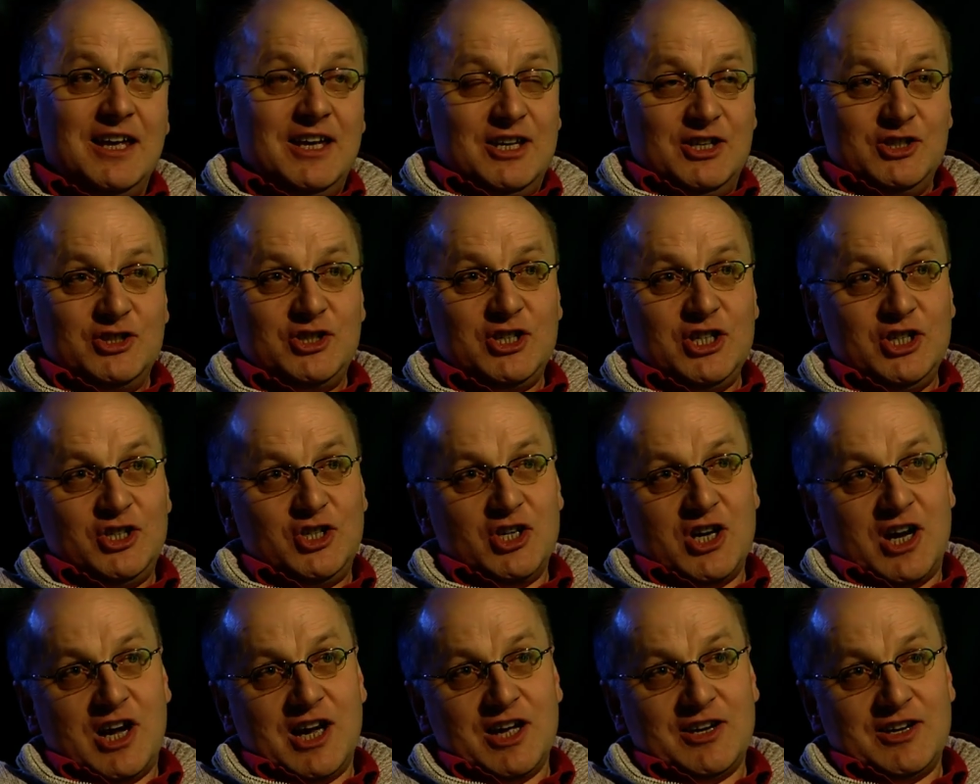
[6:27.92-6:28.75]

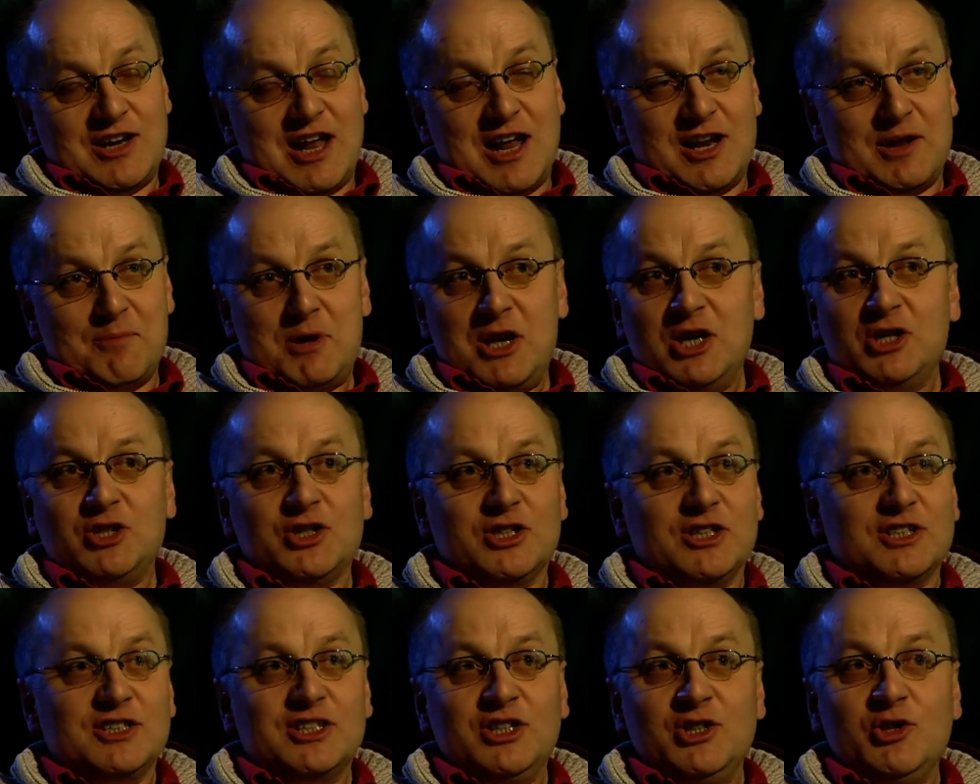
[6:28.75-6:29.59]
CGI and
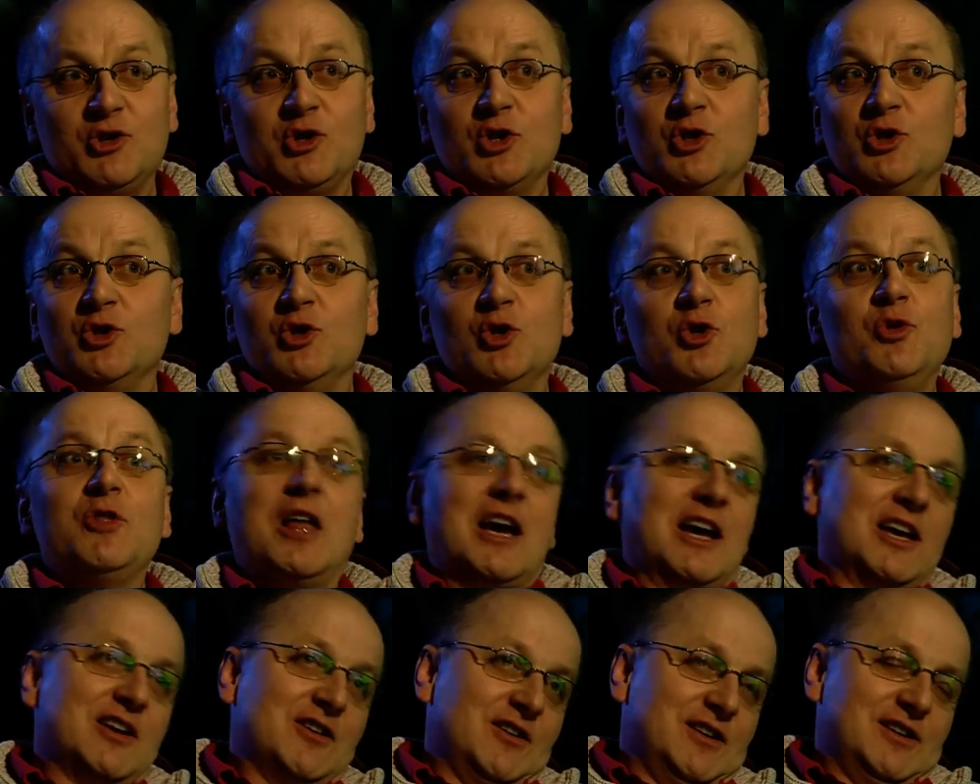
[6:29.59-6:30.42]
animation is that you can do
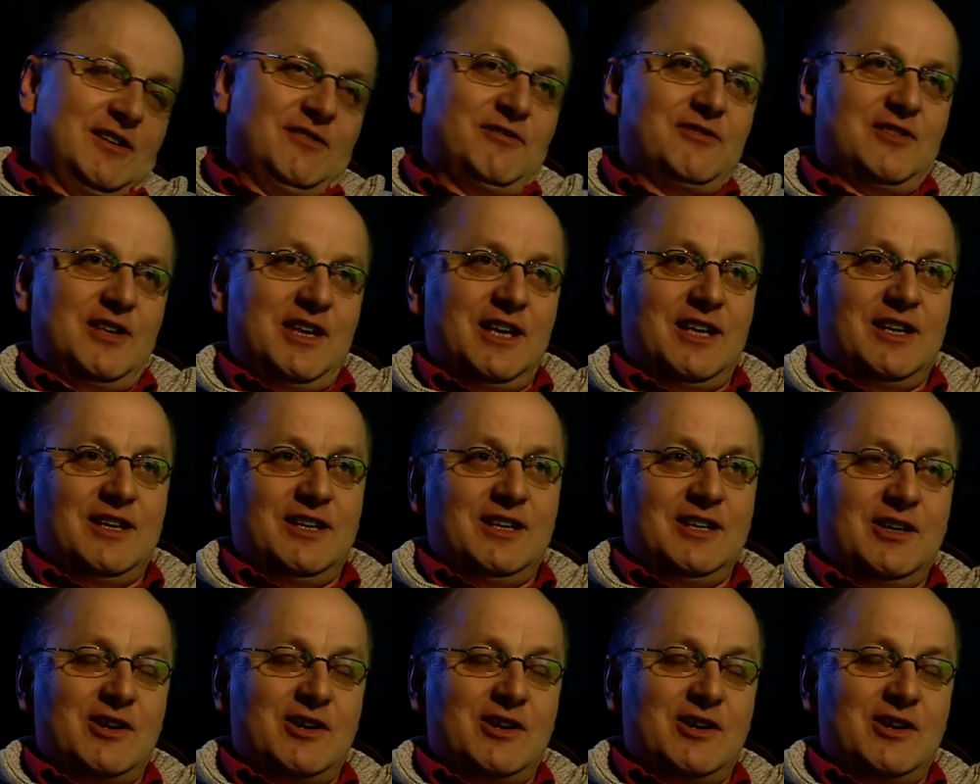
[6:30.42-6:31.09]
that kind of thing.